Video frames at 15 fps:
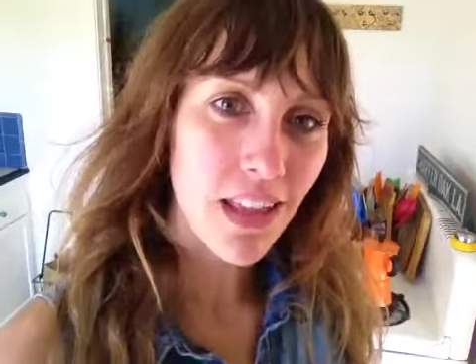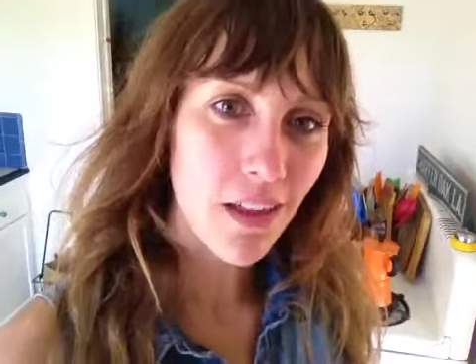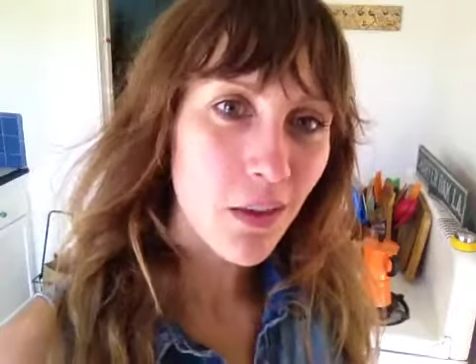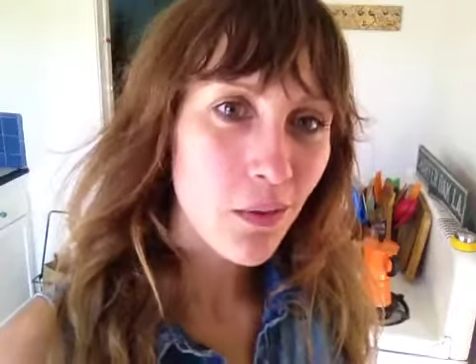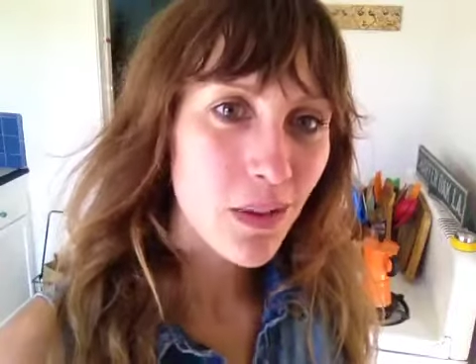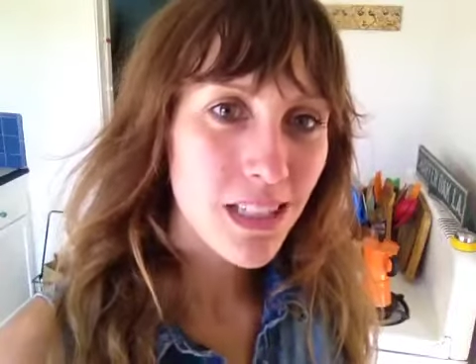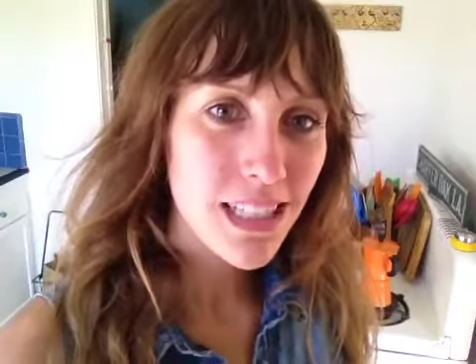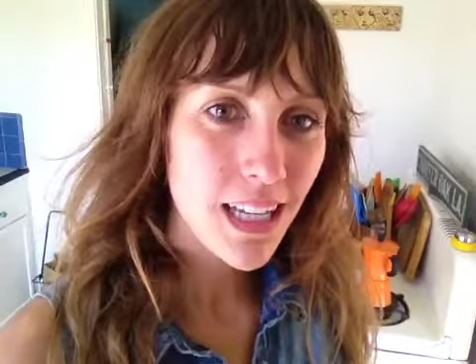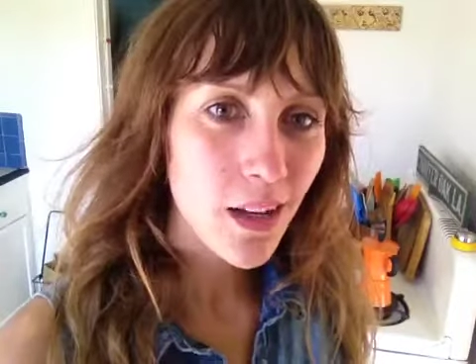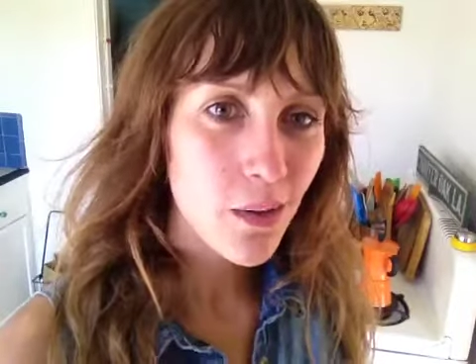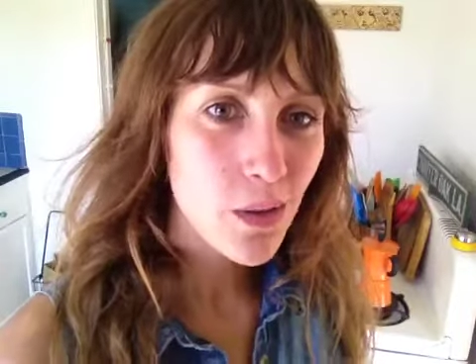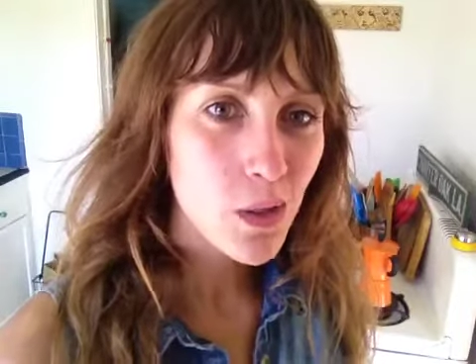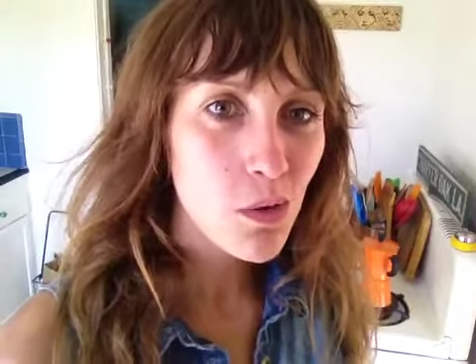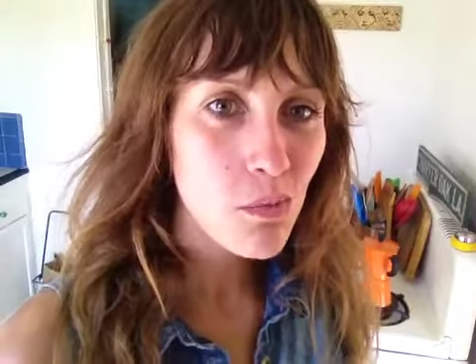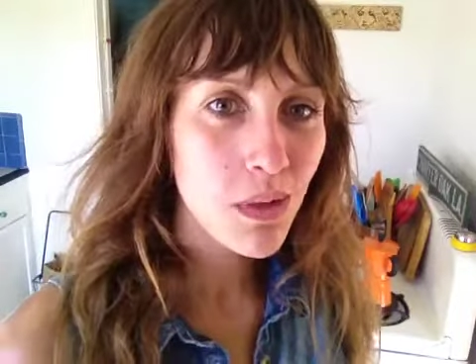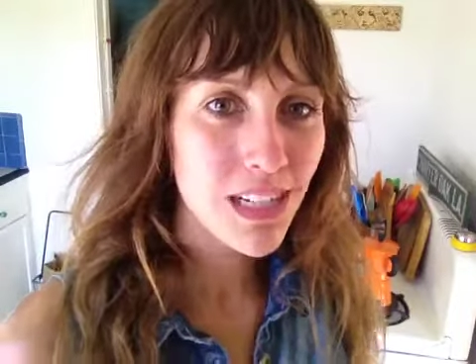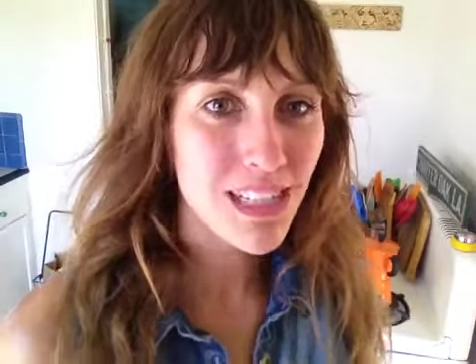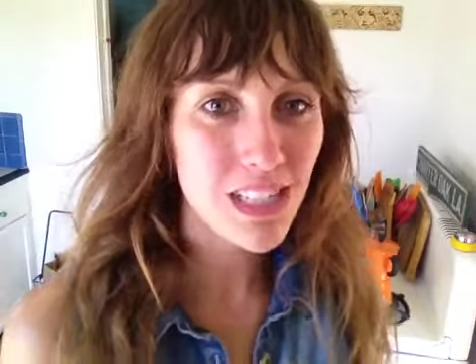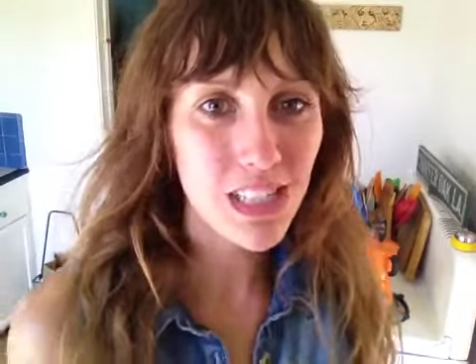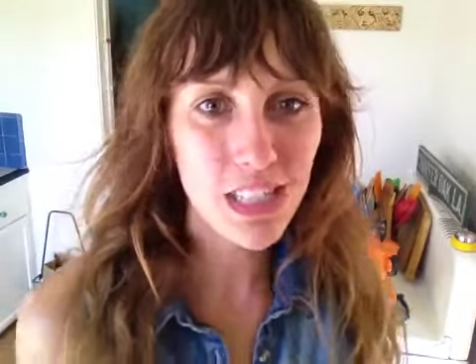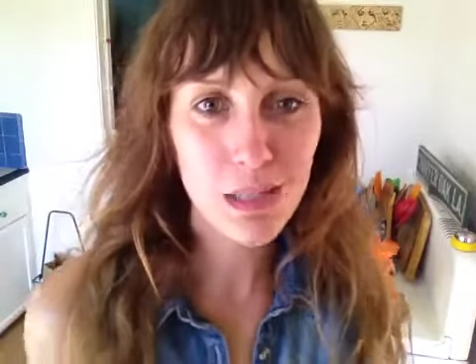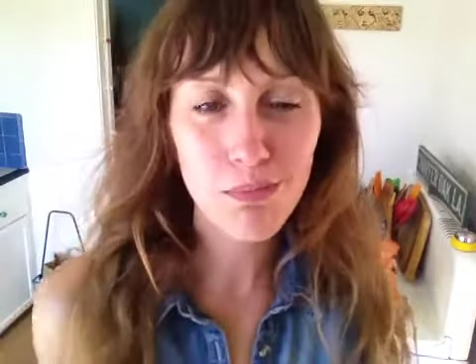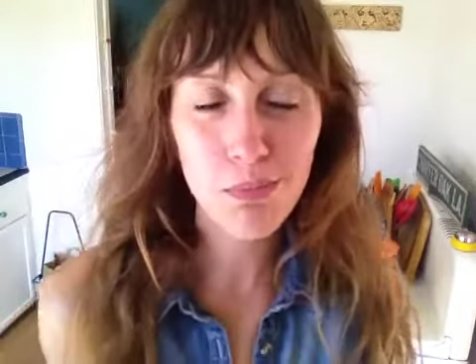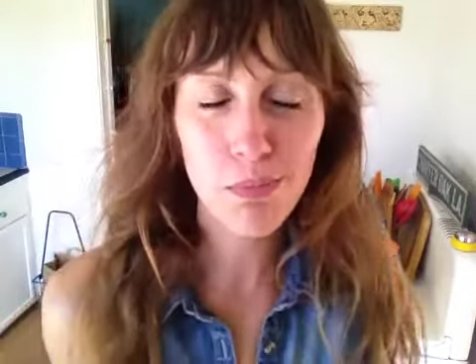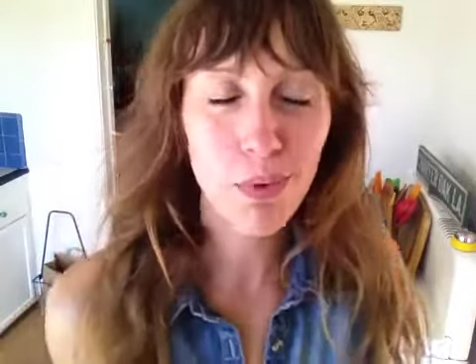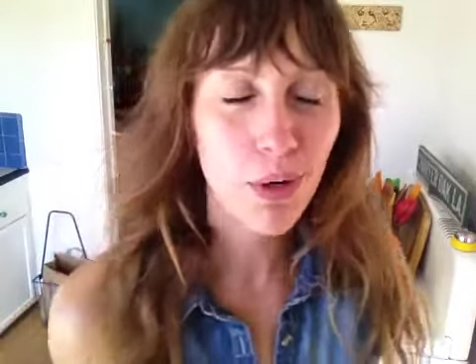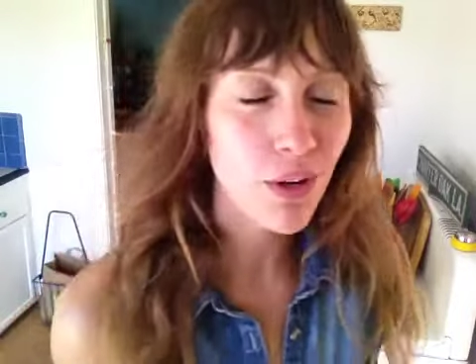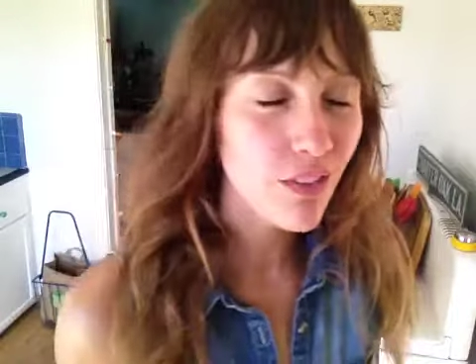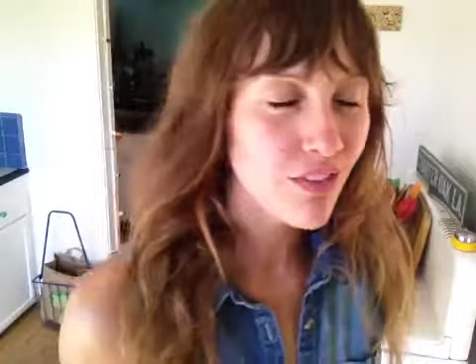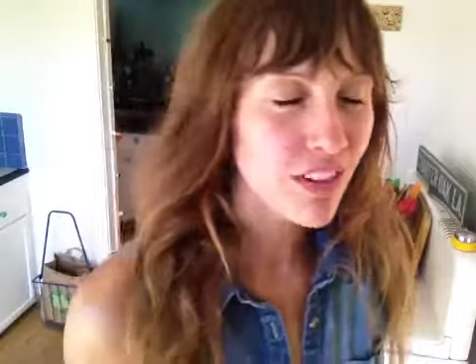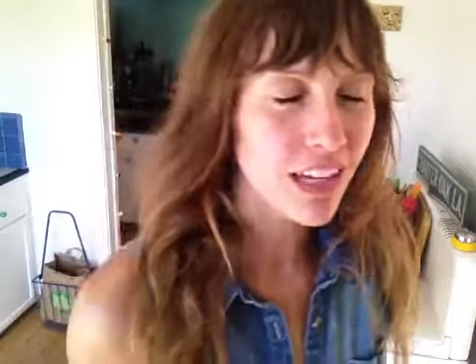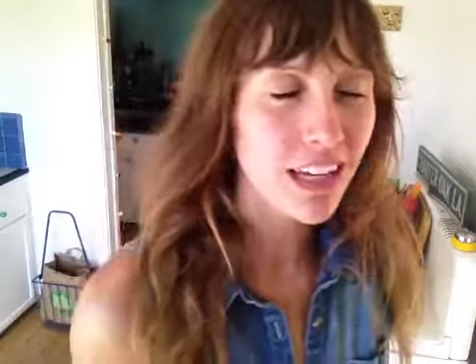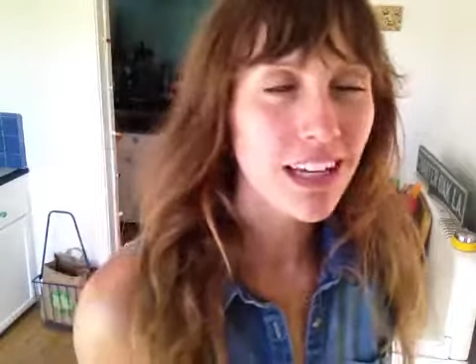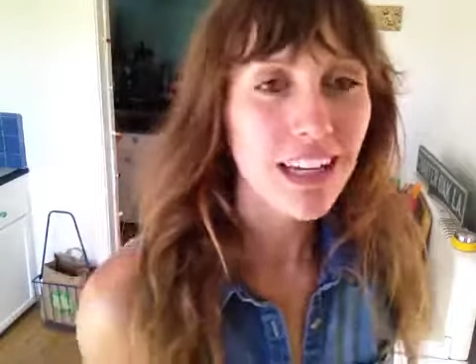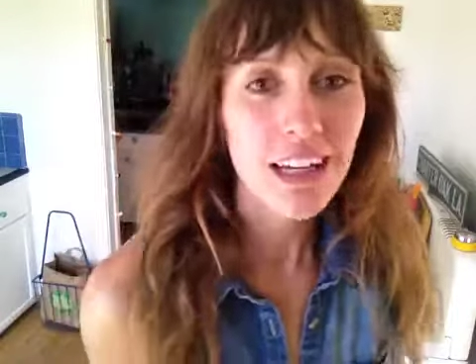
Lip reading: other ones I go to, but it's just perfect